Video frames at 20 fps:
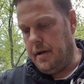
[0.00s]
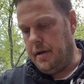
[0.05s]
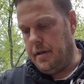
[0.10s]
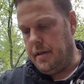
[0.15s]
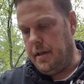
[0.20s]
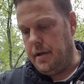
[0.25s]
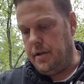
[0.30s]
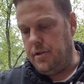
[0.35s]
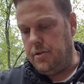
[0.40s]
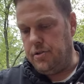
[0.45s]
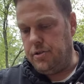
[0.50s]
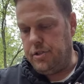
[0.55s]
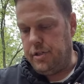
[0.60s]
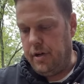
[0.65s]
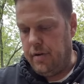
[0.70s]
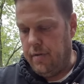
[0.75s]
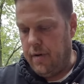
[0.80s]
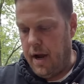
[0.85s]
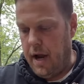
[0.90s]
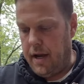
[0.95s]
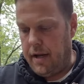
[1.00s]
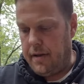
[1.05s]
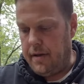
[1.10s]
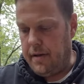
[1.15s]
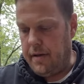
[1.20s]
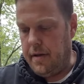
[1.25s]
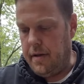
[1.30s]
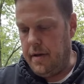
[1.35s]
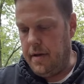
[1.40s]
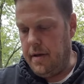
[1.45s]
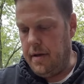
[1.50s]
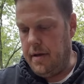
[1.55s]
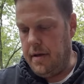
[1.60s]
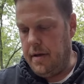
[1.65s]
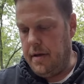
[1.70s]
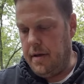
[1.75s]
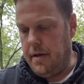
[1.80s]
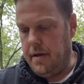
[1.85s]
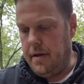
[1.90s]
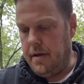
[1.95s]
They do shit right.
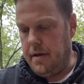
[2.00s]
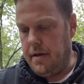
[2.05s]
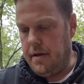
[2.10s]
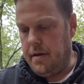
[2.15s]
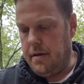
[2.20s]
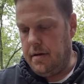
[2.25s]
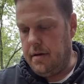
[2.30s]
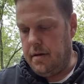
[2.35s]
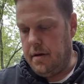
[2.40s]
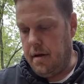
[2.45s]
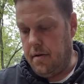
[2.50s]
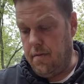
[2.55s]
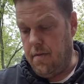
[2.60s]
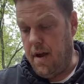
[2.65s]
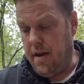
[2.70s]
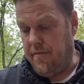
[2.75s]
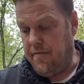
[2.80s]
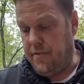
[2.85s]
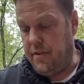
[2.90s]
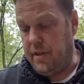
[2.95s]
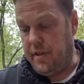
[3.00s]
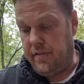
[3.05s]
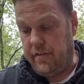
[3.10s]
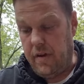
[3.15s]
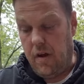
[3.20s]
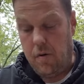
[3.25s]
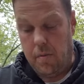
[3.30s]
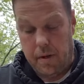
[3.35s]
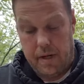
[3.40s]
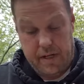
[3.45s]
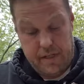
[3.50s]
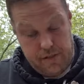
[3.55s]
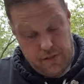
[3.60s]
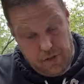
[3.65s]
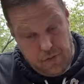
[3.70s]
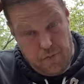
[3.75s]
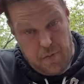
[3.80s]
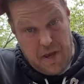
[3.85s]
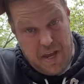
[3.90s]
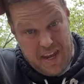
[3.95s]
And rightfully so, because
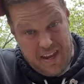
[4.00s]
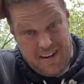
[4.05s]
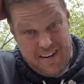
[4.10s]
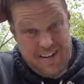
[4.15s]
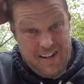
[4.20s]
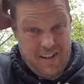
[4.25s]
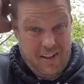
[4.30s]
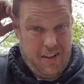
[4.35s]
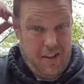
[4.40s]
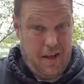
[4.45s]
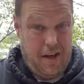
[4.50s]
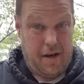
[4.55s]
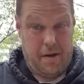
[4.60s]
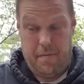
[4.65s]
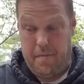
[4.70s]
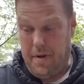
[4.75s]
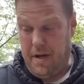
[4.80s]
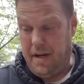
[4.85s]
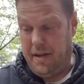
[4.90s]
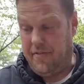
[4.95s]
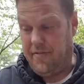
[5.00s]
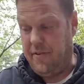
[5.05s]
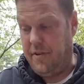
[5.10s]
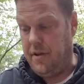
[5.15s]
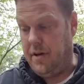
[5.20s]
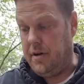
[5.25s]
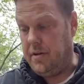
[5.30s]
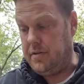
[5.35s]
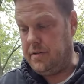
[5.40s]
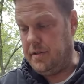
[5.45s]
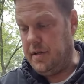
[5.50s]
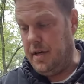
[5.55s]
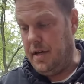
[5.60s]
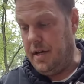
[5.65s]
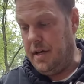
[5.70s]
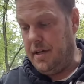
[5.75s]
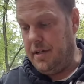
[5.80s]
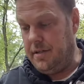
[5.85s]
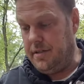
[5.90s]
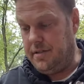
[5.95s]
you're paying a lot of money for those.
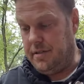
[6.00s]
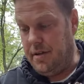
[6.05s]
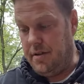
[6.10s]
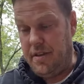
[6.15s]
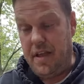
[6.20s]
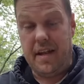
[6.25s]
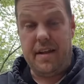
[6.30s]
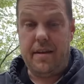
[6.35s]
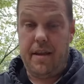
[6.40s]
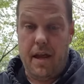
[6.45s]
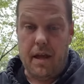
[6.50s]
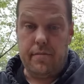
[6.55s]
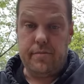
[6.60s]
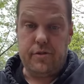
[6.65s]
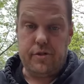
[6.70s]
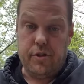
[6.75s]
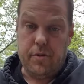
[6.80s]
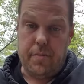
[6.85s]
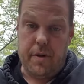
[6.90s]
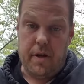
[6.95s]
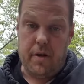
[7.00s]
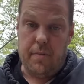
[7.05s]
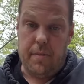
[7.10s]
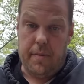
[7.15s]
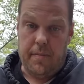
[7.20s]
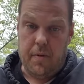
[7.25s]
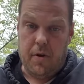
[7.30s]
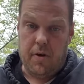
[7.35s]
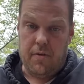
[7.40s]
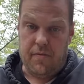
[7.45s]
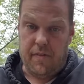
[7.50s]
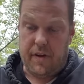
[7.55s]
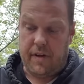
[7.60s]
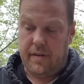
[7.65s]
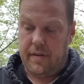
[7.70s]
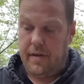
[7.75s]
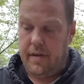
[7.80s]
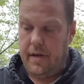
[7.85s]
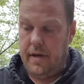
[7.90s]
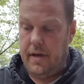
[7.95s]
So they damn sure better be
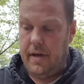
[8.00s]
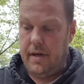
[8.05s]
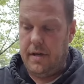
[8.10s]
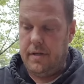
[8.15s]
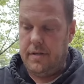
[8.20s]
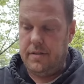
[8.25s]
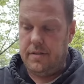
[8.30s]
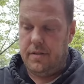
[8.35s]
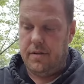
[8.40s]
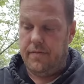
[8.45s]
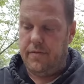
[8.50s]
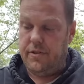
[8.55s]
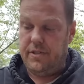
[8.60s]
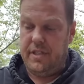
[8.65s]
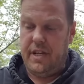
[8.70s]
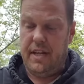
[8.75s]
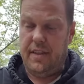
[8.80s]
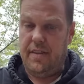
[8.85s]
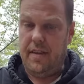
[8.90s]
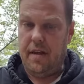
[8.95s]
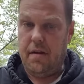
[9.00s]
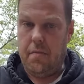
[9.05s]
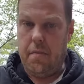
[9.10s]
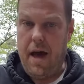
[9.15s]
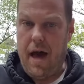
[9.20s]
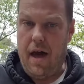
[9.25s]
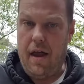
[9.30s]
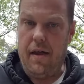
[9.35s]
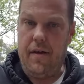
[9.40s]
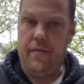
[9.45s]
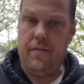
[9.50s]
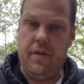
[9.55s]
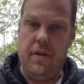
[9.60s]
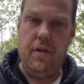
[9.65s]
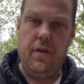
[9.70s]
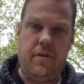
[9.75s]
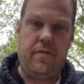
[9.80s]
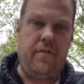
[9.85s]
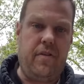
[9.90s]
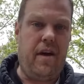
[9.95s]
perfect. So if there's anything about it that
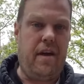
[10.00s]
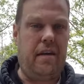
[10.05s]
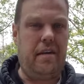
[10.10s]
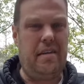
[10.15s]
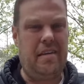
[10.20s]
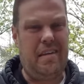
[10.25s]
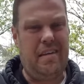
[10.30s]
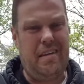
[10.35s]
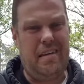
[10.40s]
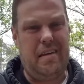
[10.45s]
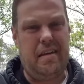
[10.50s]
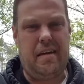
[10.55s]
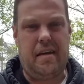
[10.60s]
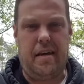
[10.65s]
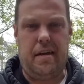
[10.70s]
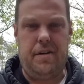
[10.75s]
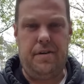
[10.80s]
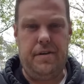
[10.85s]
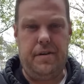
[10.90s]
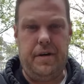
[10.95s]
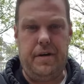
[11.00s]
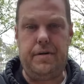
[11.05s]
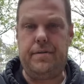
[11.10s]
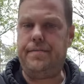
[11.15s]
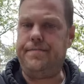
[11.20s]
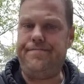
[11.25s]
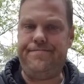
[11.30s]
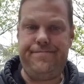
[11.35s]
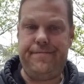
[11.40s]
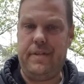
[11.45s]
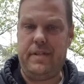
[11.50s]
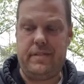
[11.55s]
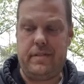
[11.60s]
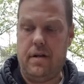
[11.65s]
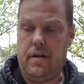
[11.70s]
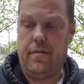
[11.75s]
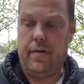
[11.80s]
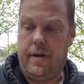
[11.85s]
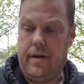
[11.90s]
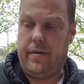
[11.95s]
looks like, I don't know, it's
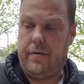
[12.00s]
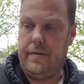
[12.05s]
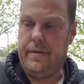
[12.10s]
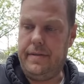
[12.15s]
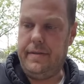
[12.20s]
not real.